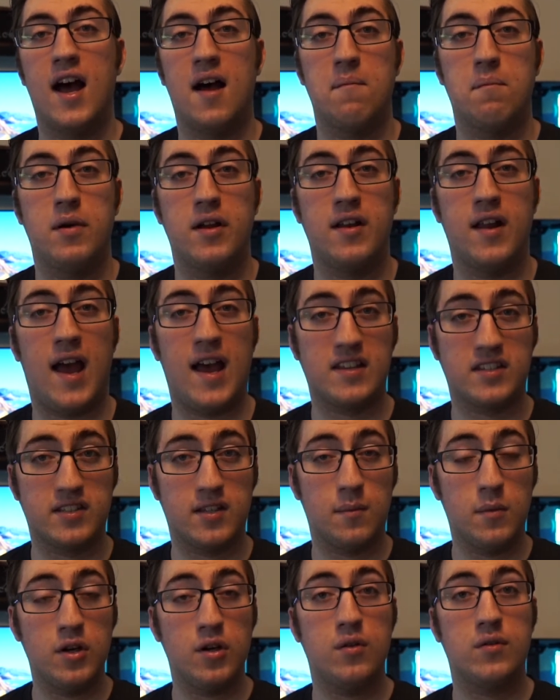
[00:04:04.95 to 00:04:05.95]
But as
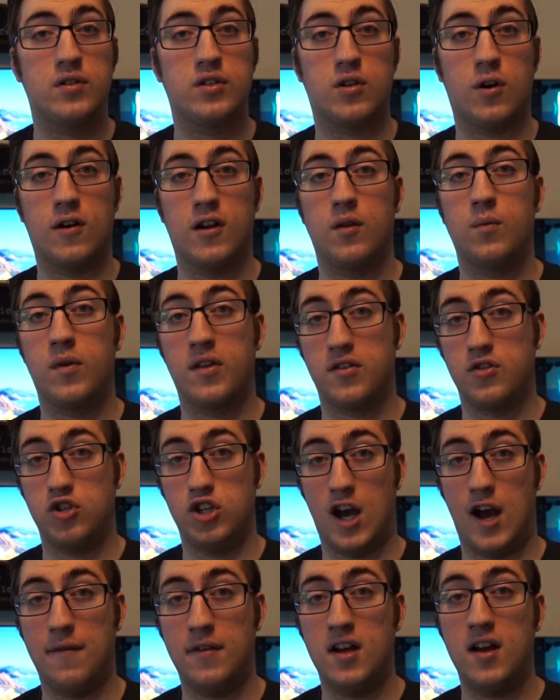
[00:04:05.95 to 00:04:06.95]
someone who started with
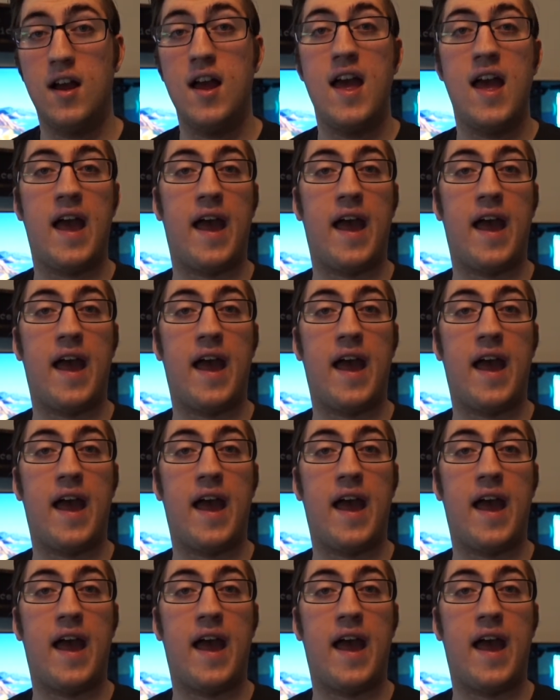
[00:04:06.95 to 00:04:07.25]
Java